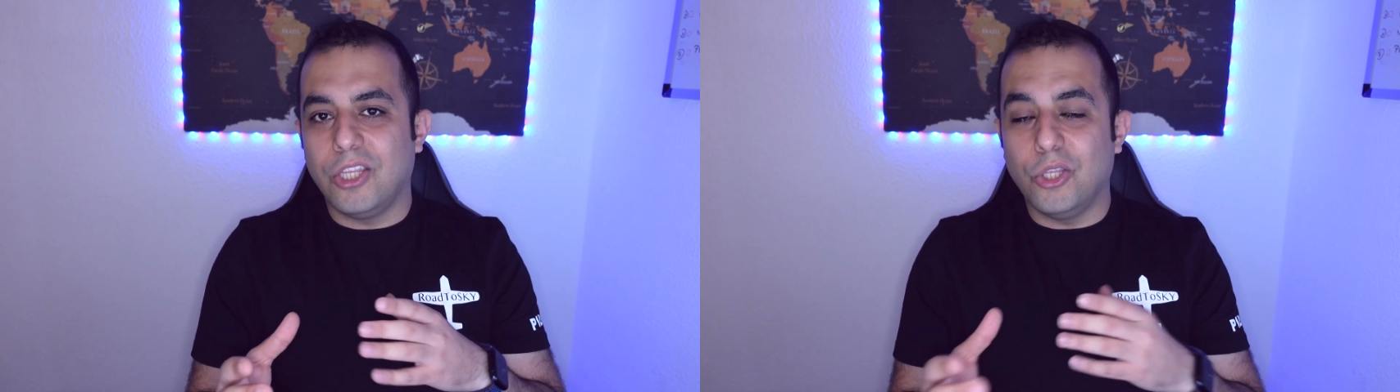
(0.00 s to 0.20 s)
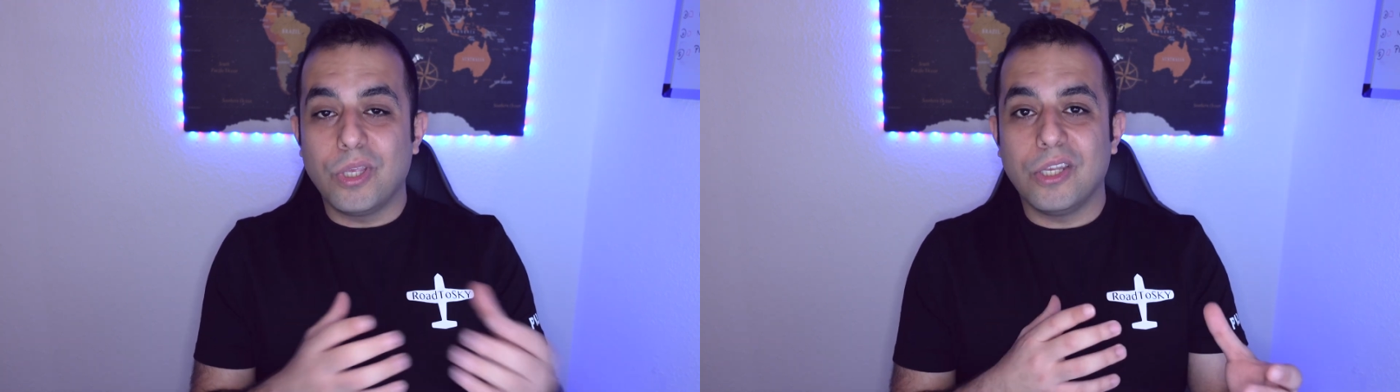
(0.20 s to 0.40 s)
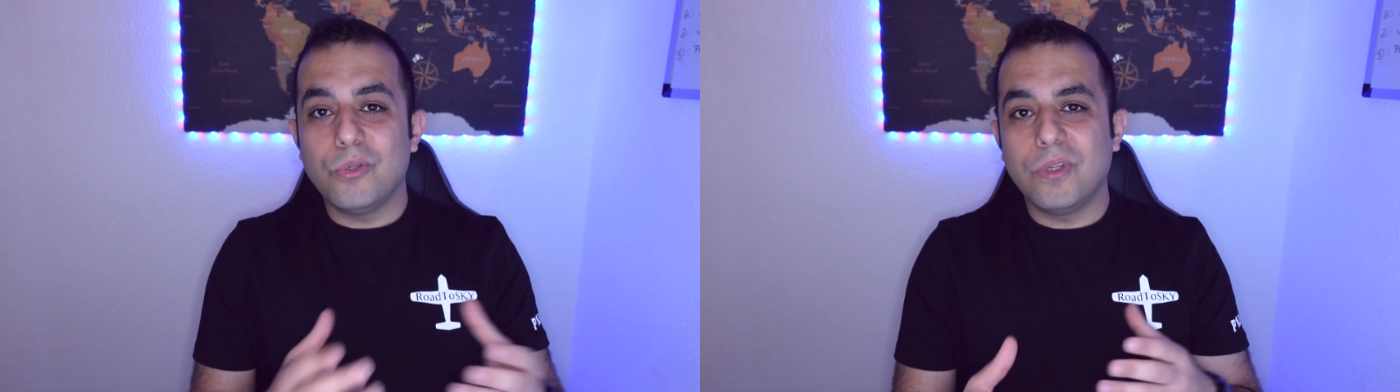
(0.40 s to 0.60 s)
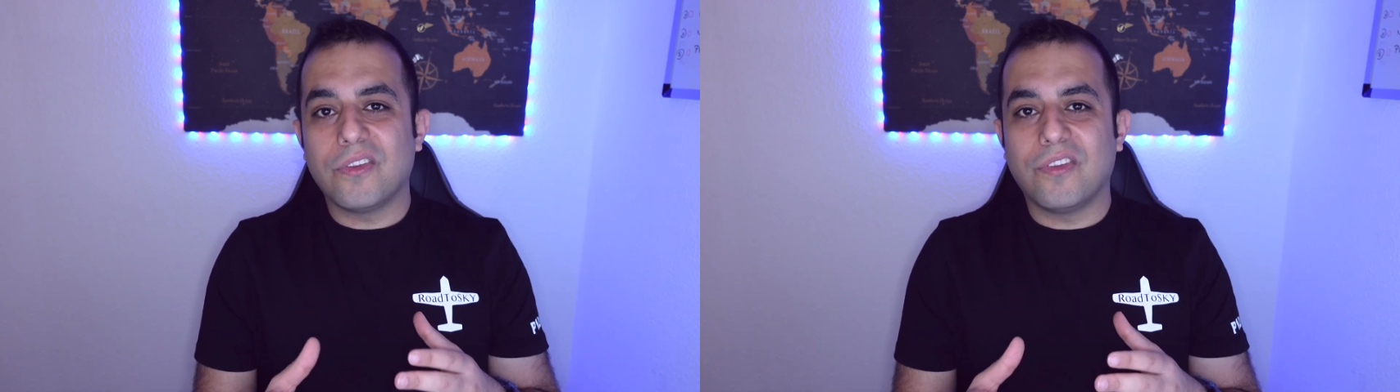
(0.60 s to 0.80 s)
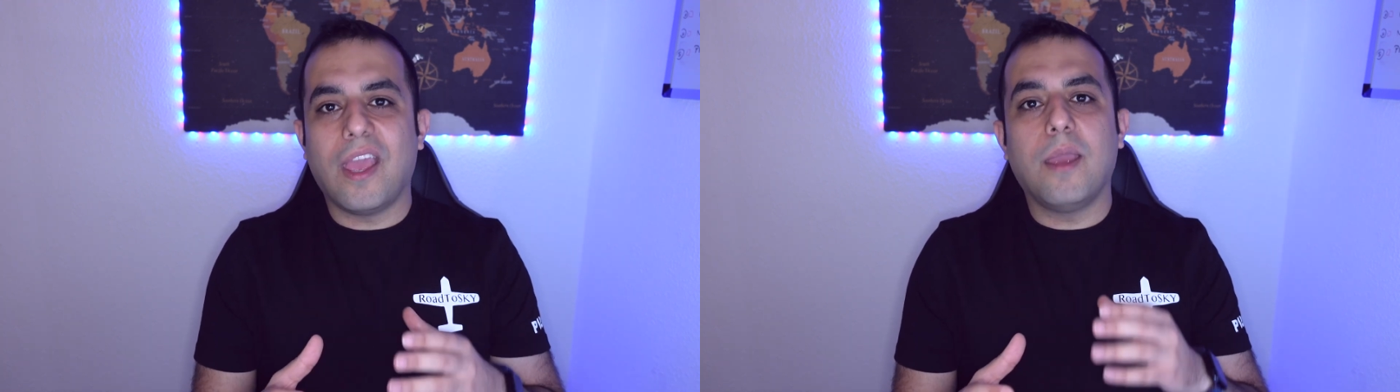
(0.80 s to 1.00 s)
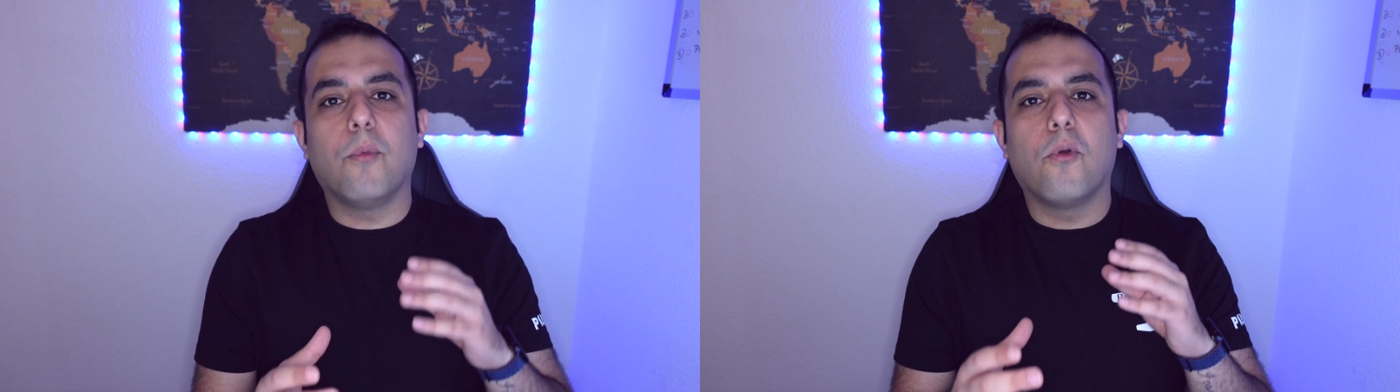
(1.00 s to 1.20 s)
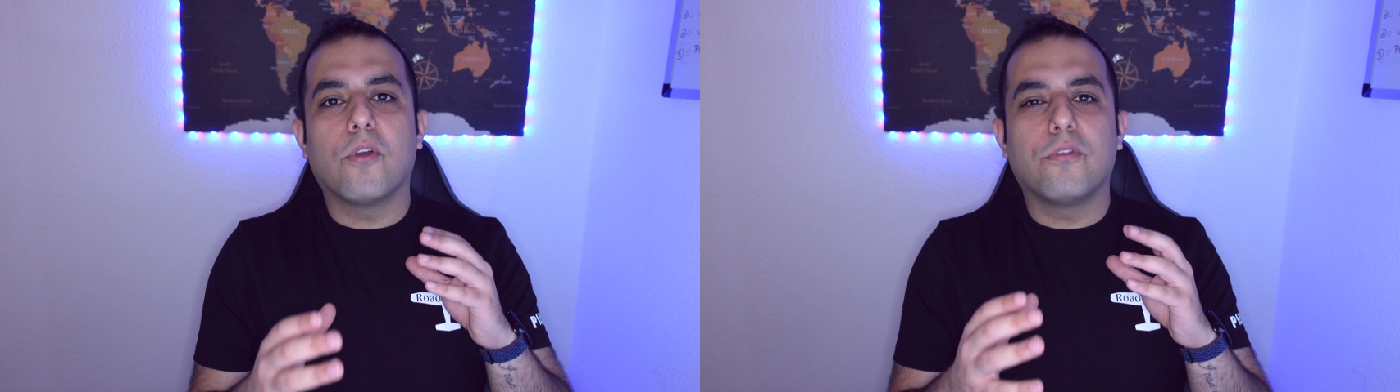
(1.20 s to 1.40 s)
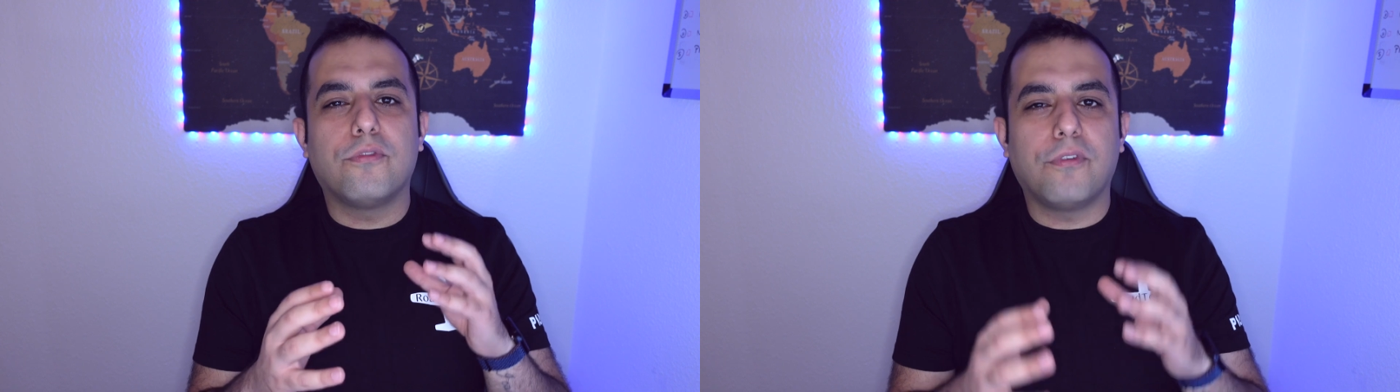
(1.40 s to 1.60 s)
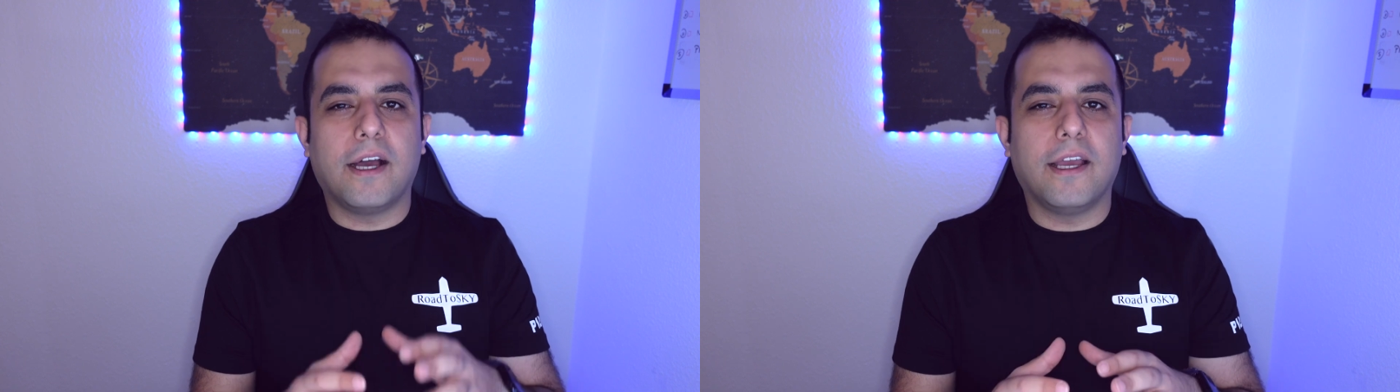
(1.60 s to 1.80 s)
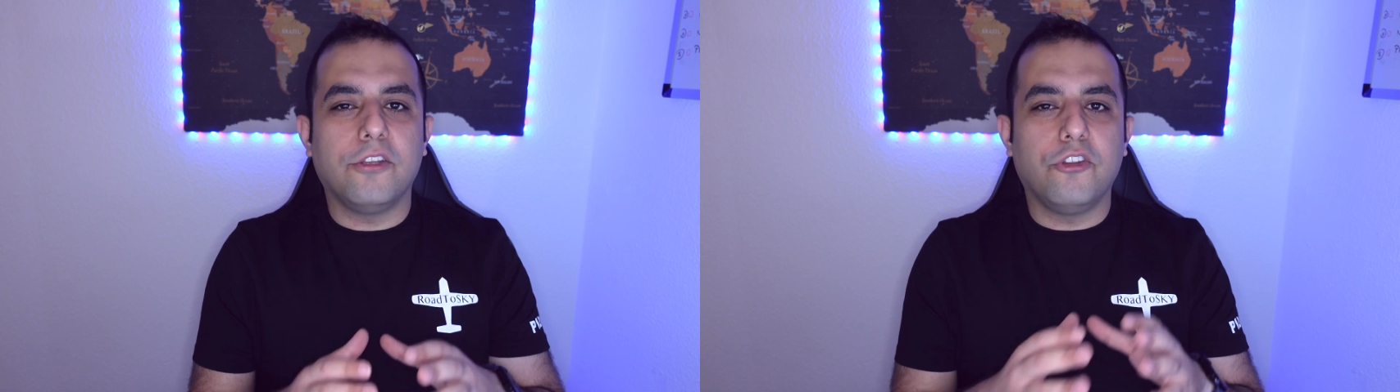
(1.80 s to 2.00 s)
You can do the same or
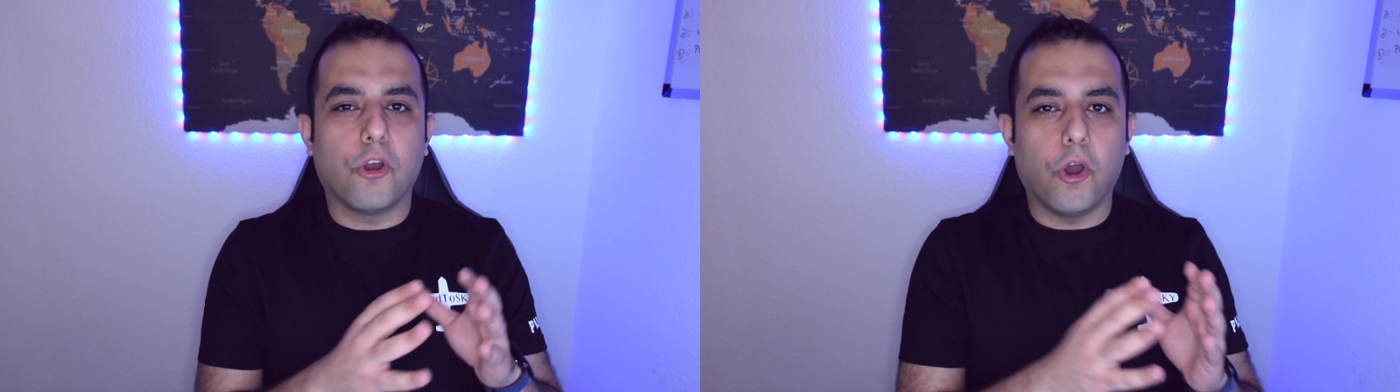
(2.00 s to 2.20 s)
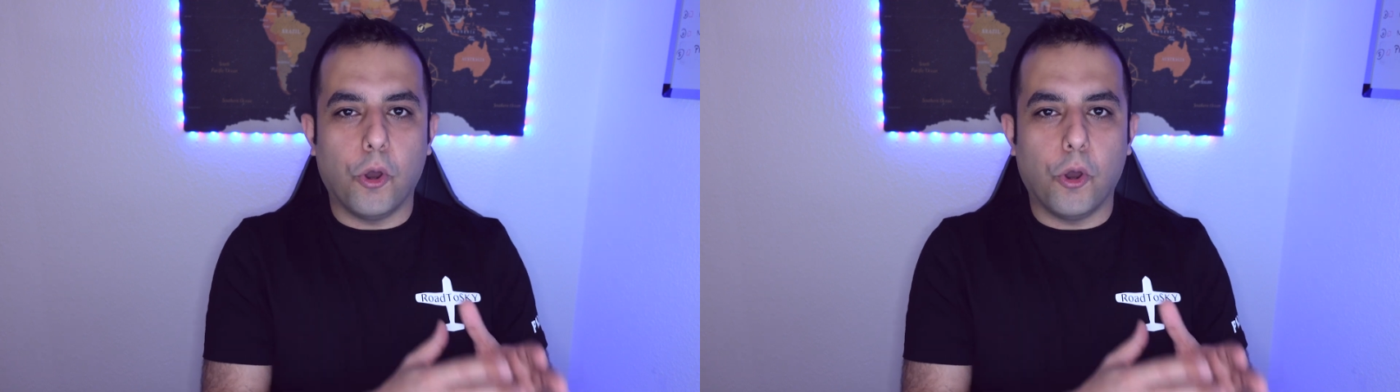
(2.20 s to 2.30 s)
find your